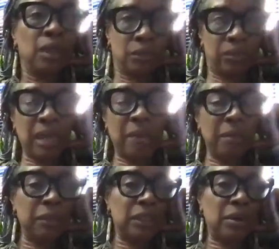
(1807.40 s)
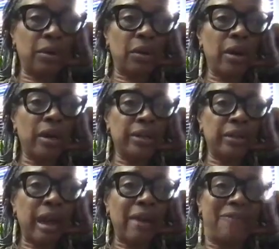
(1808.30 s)
who tell me what's going on in their
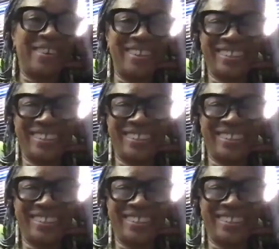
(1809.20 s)
life.